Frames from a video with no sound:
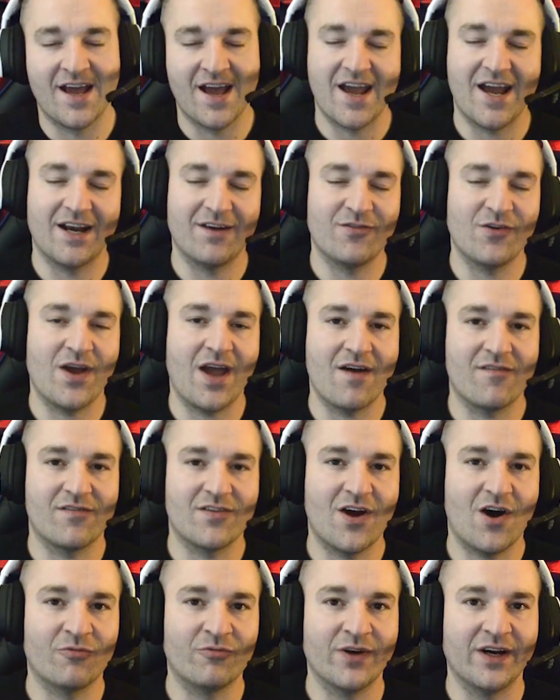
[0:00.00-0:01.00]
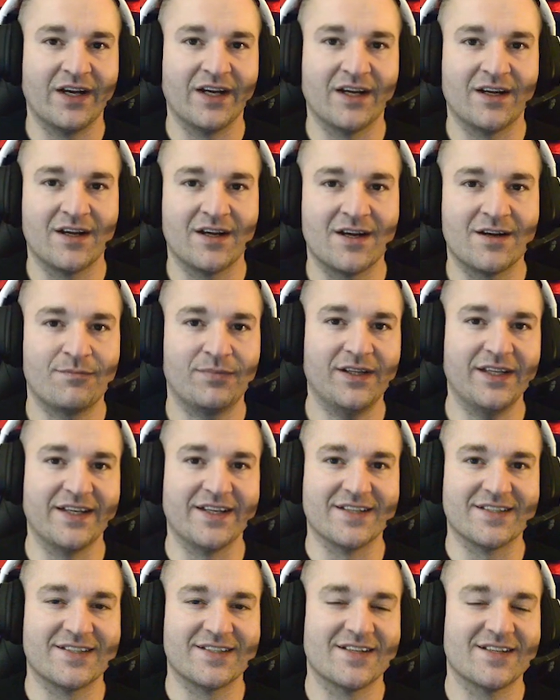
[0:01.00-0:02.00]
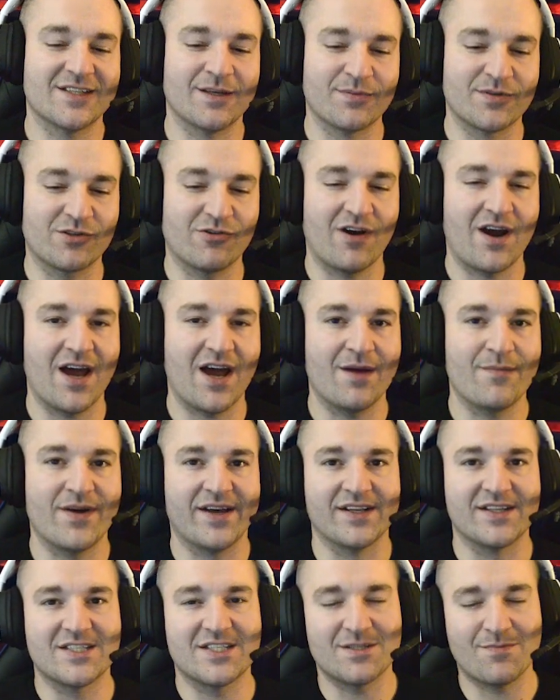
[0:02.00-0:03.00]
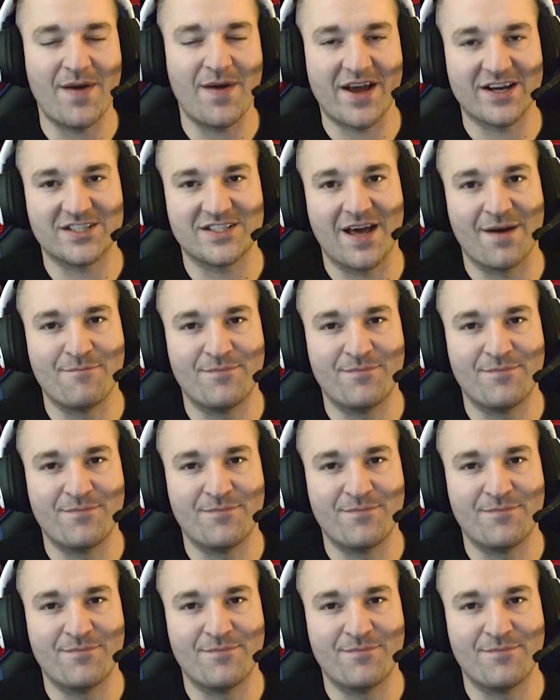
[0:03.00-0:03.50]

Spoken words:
And if you haven't already, please subscribe and smash that